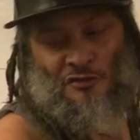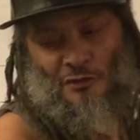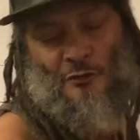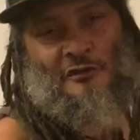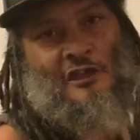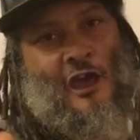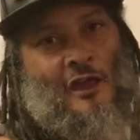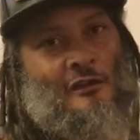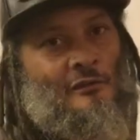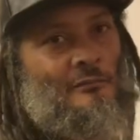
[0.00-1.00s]
the zodiac.
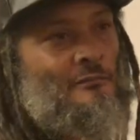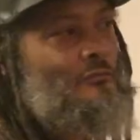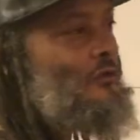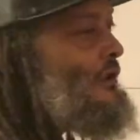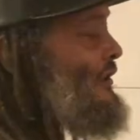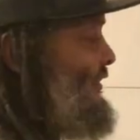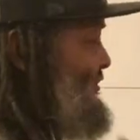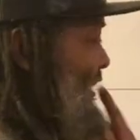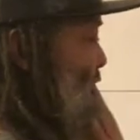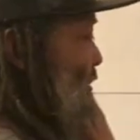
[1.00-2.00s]
There's
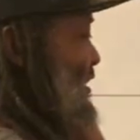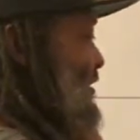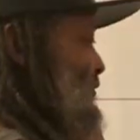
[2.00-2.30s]
even a